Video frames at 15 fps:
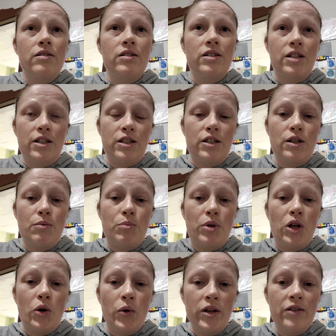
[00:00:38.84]
since
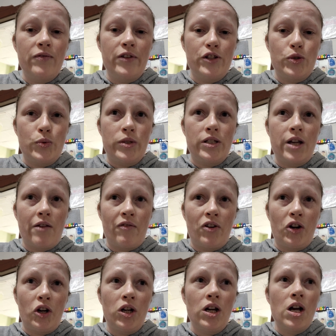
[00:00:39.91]
Blagojevich was
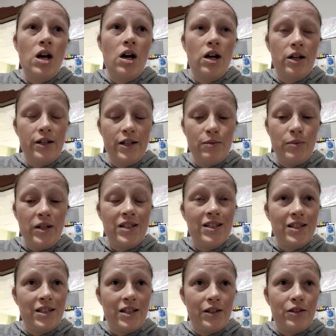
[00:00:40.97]
governor, our inmates
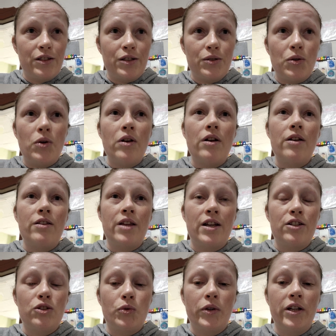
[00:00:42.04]
can tell you
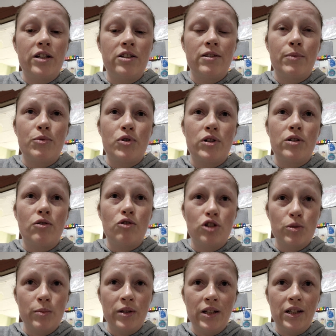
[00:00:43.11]
that soy consumption
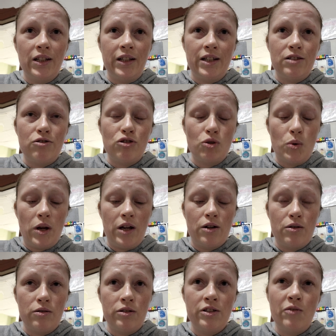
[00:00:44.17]
ultimately leads to a
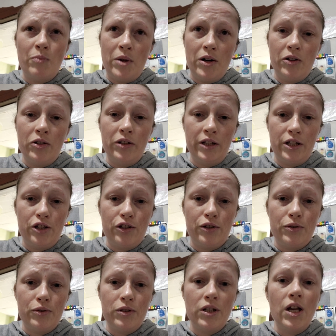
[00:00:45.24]
host of medical
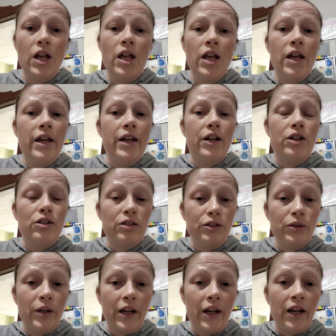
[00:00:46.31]
issues,
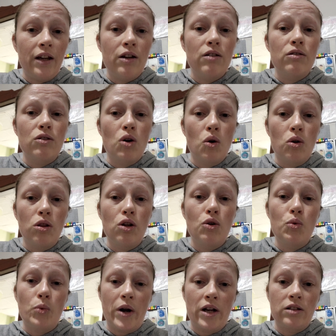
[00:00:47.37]
including
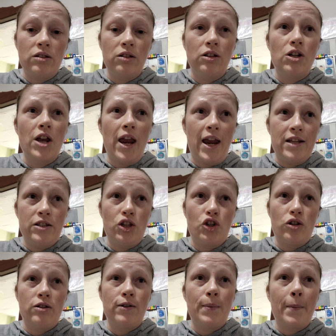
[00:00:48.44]
colorectal
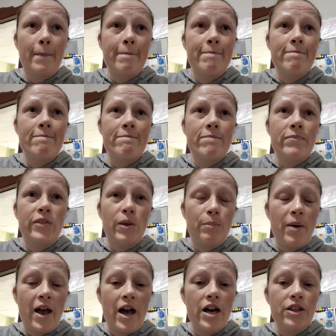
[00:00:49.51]
cancer. The
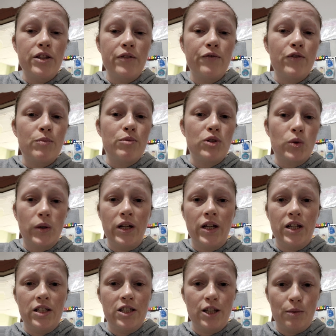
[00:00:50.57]
path from soy
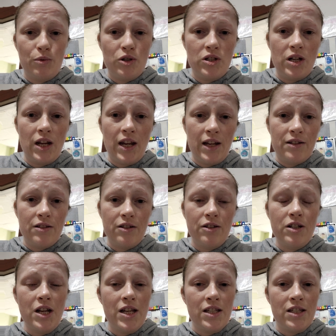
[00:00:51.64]
consumption to
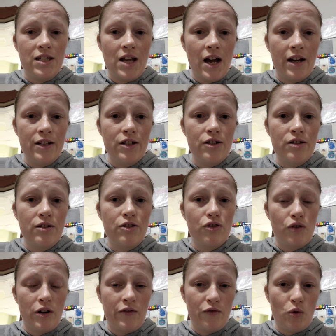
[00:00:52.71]
cancer is not
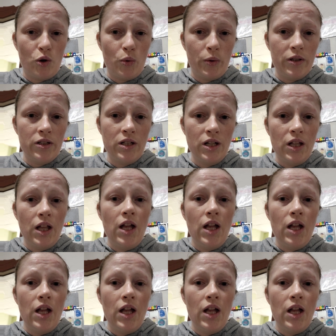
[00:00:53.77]
straightforward.